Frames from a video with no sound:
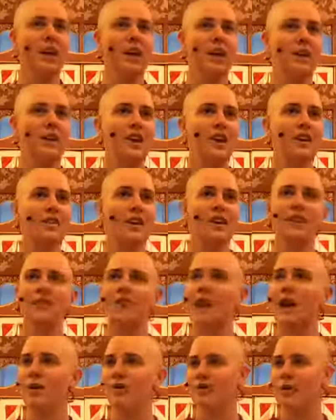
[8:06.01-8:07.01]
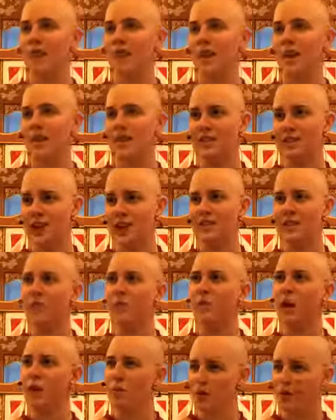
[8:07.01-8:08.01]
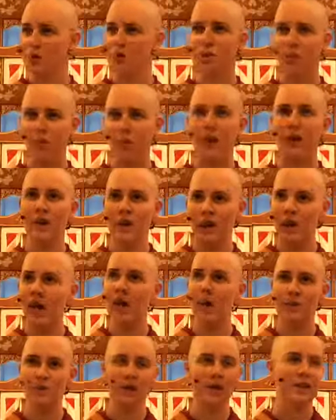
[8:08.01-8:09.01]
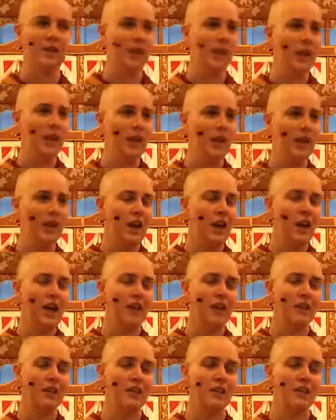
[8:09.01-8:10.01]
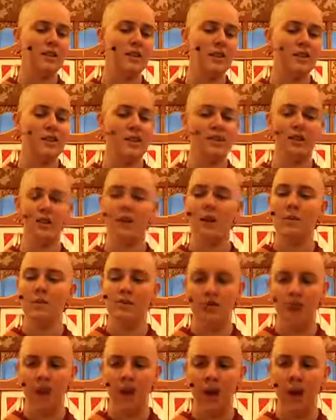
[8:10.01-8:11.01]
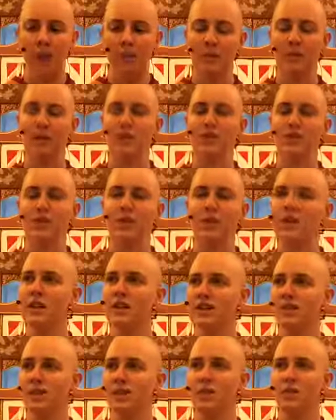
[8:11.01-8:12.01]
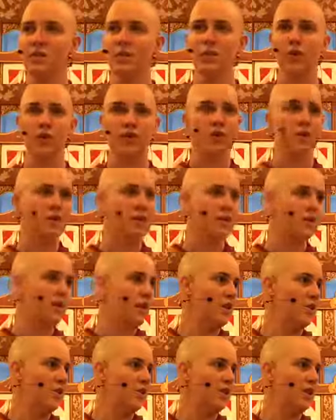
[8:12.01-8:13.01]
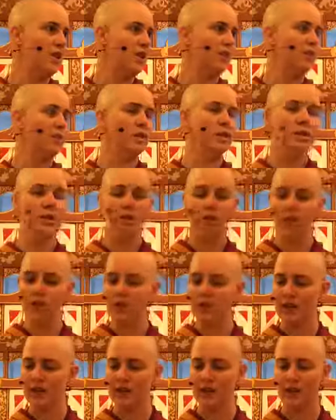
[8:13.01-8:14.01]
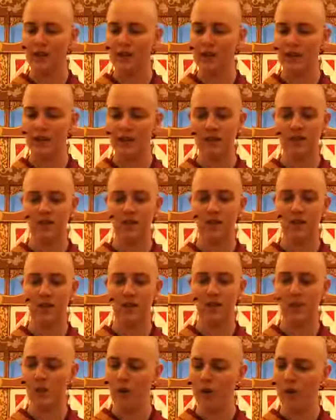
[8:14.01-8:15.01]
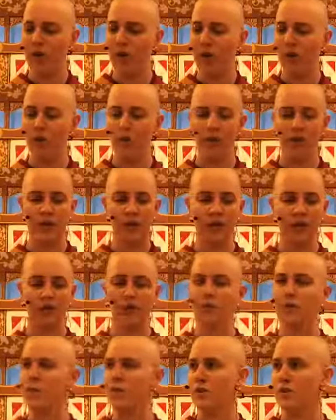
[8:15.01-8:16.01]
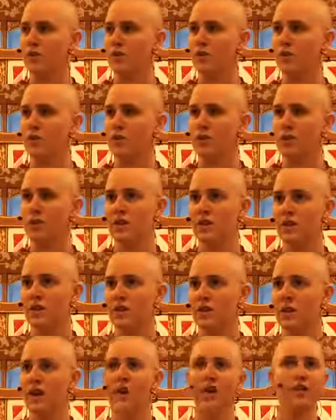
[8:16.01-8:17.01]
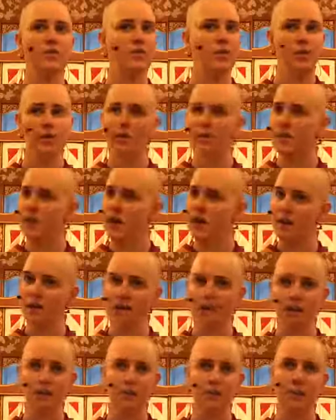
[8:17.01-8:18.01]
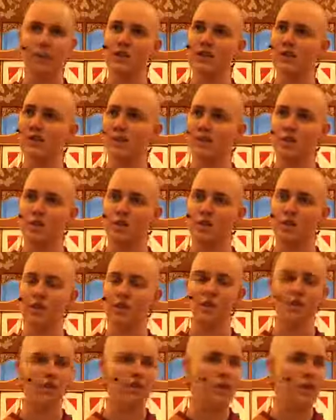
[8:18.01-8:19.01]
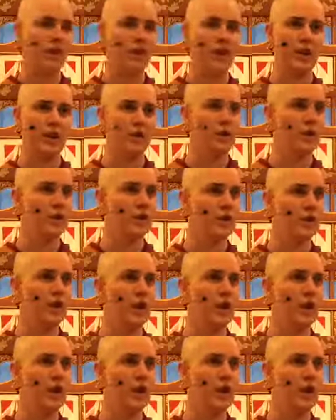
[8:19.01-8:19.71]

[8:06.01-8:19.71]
Not that that was the case everywhere, but it was quite common. And Lama Tsong Khapa in particular in the 14th century really looked at, where are we confused? Where have things gotten a little bit distorted and strange?